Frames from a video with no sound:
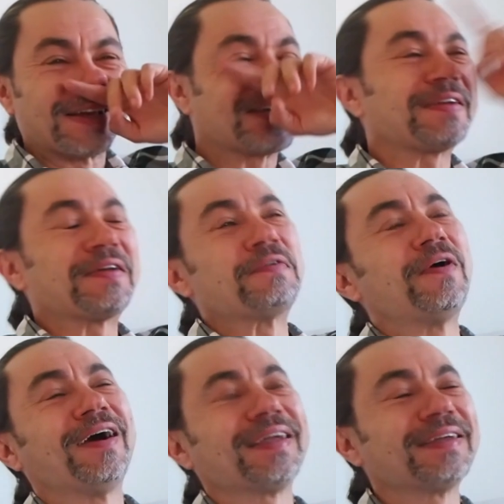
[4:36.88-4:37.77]
don't know
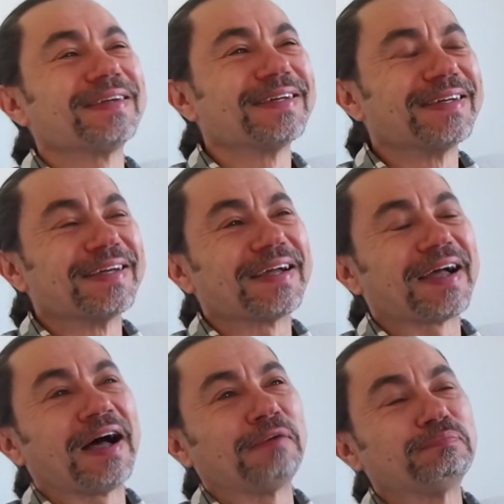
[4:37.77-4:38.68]
why.
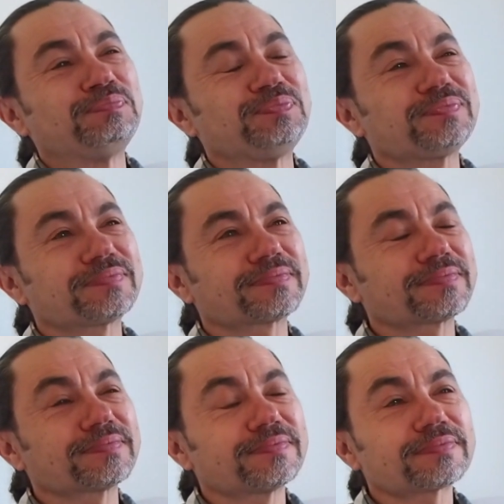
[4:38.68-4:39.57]
Um,
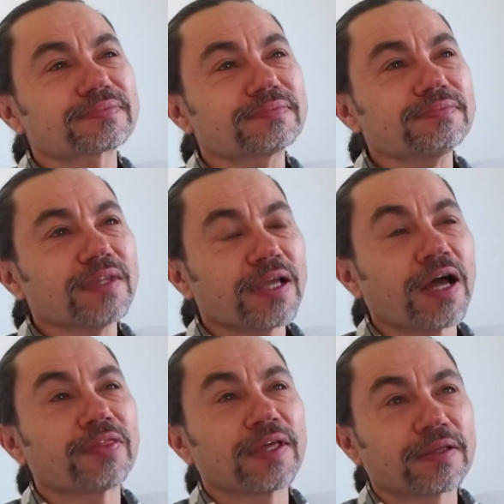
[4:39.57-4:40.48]

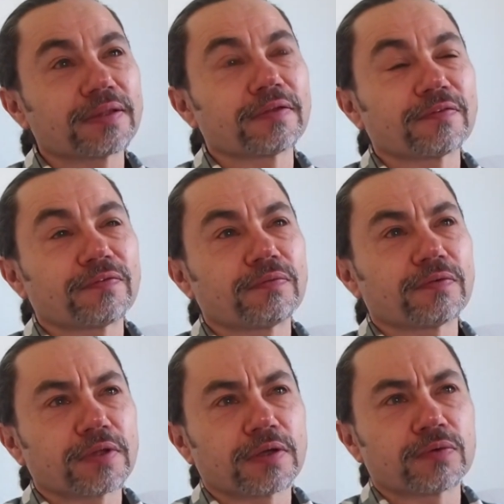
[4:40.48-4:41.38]
I think
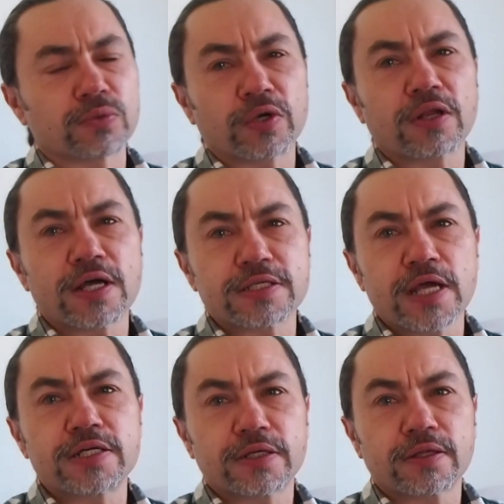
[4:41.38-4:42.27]
it was a
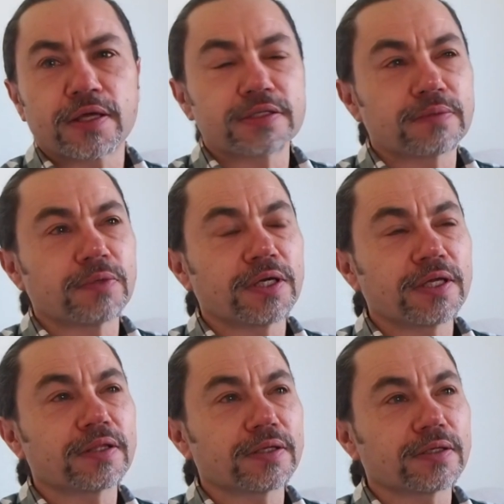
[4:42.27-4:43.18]
realization then to me
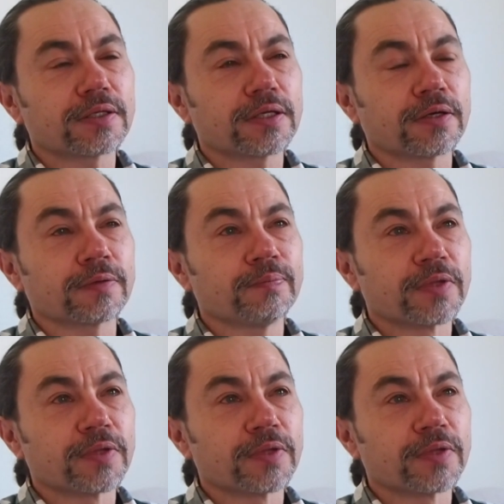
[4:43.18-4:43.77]
that you know